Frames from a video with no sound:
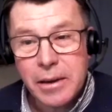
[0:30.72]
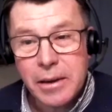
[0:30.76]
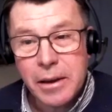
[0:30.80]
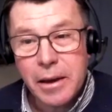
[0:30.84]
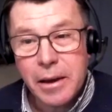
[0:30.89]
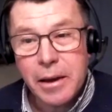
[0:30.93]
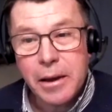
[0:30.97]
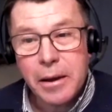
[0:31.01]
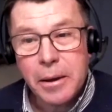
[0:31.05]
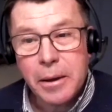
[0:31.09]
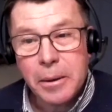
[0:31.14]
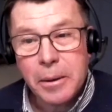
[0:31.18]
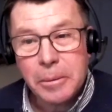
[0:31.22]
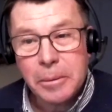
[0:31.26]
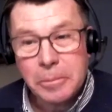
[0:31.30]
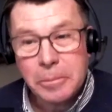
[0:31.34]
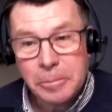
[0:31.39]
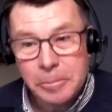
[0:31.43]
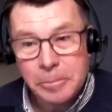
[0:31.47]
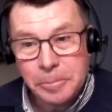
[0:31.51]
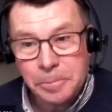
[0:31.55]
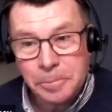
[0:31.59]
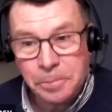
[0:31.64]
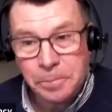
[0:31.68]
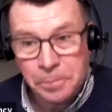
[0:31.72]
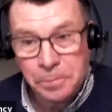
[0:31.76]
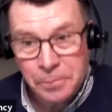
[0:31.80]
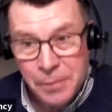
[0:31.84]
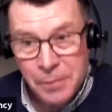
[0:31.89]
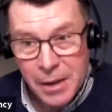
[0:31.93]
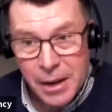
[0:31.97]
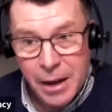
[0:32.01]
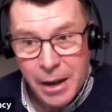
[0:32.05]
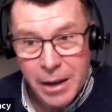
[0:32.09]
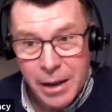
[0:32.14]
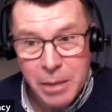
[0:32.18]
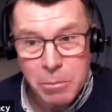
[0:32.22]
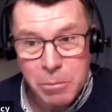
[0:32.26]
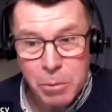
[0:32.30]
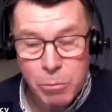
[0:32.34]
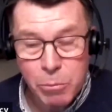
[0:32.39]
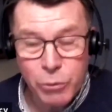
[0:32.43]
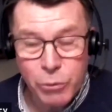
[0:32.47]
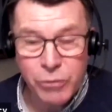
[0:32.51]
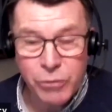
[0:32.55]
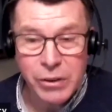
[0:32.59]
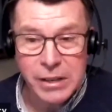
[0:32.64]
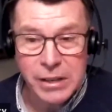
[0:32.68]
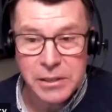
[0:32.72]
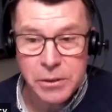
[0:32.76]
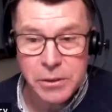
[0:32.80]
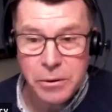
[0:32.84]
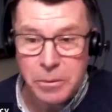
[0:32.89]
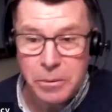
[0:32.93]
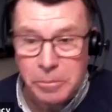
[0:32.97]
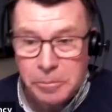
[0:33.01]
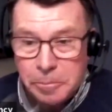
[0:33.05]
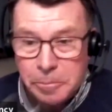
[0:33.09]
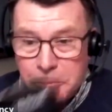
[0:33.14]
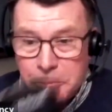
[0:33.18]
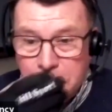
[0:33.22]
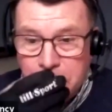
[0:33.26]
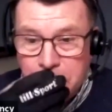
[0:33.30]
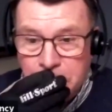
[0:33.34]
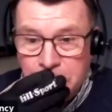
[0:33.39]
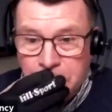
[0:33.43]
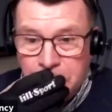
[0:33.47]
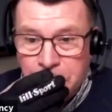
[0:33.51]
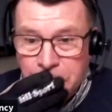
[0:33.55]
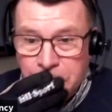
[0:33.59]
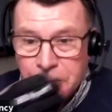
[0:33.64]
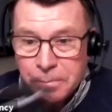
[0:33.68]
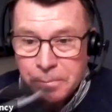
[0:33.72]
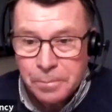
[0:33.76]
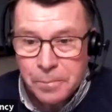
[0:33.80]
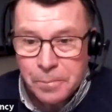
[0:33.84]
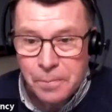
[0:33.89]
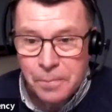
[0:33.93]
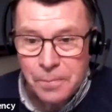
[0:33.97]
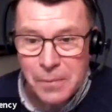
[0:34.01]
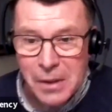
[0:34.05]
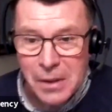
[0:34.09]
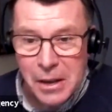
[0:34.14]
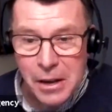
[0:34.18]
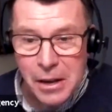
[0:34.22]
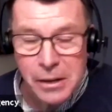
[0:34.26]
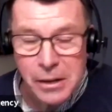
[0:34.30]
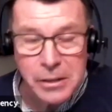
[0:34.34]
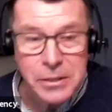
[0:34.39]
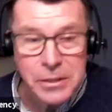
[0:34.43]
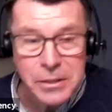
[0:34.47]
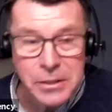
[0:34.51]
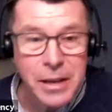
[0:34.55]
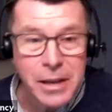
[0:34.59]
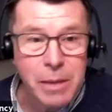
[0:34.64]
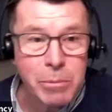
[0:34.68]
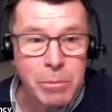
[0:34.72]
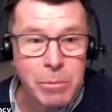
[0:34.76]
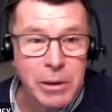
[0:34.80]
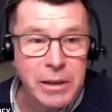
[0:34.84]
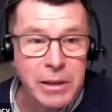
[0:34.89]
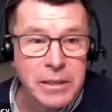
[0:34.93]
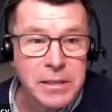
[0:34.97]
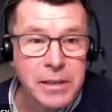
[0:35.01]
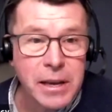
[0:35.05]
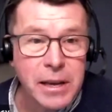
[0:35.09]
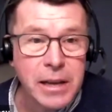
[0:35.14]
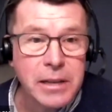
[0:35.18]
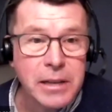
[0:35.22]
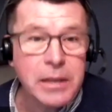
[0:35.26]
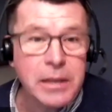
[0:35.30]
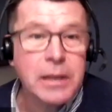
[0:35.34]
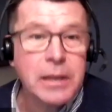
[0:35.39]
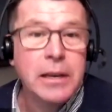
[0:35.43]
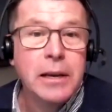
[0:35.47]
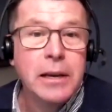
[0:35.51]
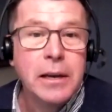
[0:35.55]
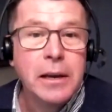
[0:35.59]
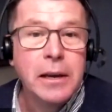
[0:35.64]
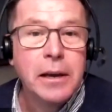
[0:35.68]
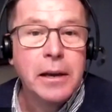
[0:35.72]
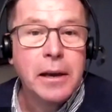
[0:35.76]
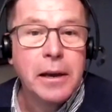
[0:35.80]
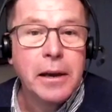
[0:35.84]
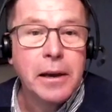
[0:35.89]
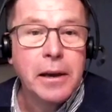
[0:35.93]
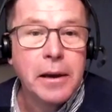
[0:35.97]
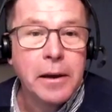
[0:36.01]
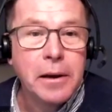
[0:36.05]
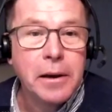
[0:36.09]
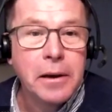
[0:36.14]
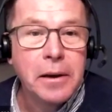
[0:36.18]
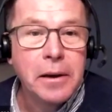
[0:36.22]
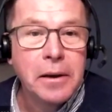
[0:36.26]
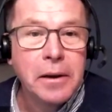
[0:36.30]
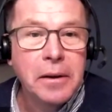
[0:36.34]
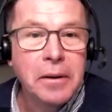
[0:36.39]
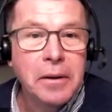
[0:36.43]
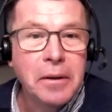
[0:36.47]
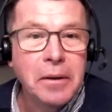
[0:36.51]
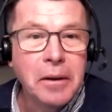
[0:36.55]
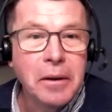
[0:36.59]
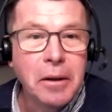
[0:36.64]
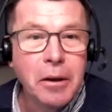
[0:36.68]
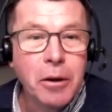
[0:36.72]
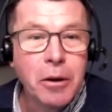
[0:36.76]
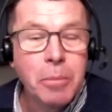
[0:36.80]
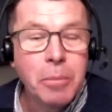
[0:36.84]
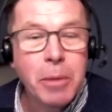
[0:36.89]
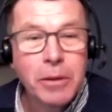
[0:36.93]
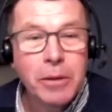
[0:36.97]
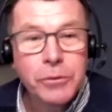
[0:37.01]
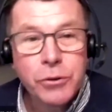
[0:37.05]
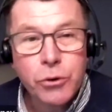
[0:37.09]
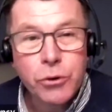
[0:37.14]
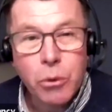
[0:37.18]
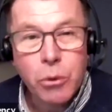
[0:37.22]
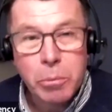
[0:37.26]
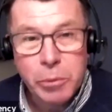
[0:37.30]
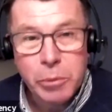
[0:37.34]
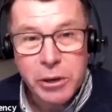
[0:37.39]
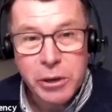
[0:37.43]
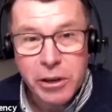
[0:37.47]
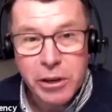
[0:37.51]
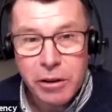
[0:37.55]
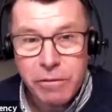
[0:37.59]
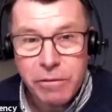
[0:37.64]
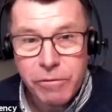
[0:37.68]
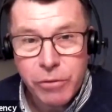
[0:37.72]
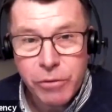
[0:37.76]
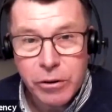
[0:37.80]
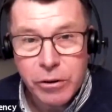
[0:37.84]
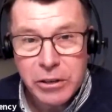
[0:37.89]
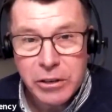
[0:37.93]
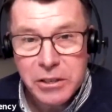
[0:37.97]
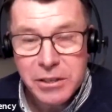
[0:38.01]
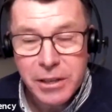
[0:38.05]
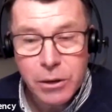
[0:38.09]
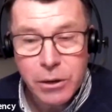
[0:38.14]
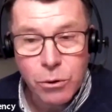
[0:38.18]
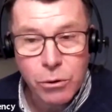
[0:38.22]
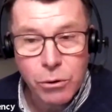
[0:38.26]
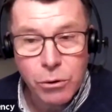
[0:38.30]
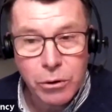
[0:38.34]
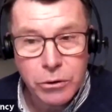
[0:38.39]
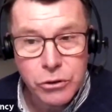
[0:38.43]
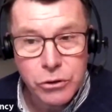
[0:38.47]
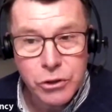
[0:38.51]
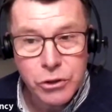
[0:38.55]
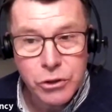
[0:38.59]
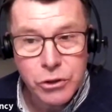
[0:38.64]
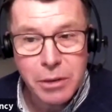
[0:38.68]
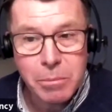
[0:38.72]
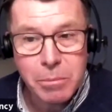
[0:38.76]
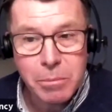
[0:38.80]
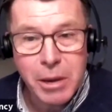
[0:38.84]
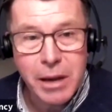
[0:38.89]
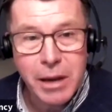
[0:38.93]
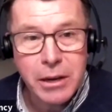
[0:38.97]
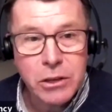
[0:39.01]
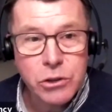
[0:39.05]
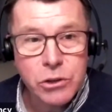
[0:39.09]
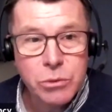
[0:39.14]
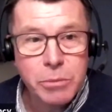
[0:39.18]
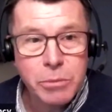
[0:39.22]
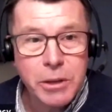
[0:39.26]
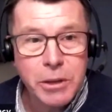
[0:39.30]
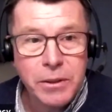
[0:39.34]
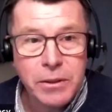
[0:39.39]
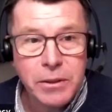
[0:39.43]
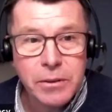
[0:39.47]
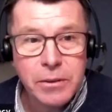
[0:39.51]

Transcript: I am a professor, as Emily said, about tropical forest ecology and management.